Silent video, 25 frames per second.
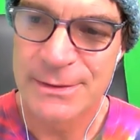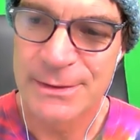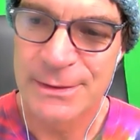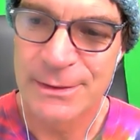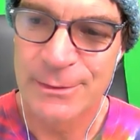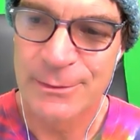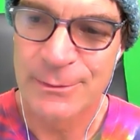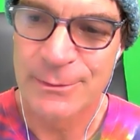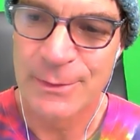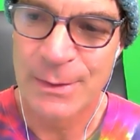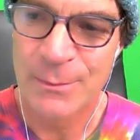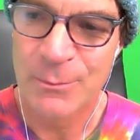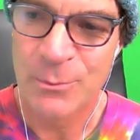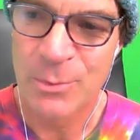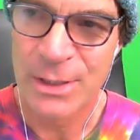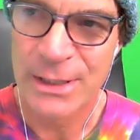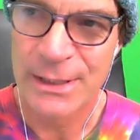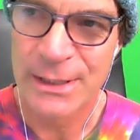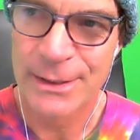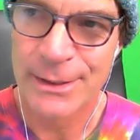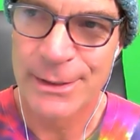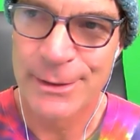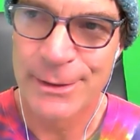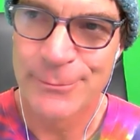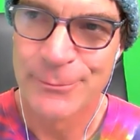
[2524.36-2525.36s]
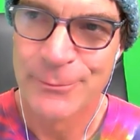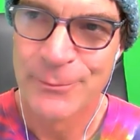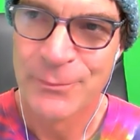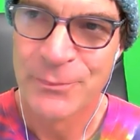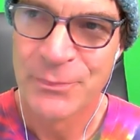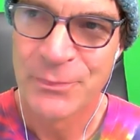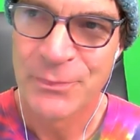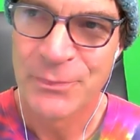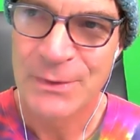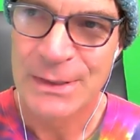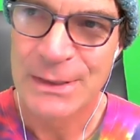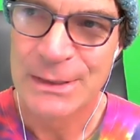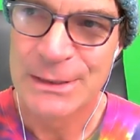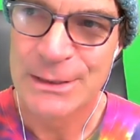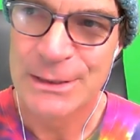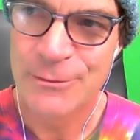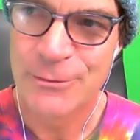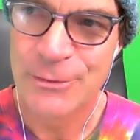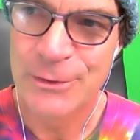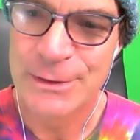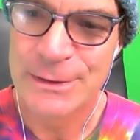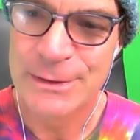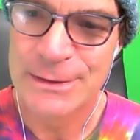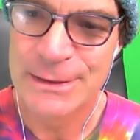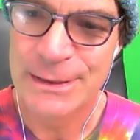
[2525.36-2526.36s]
and bring a
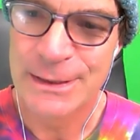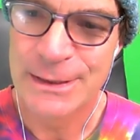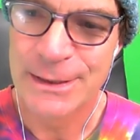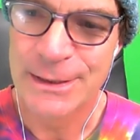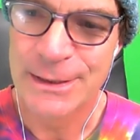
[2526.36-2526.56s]
different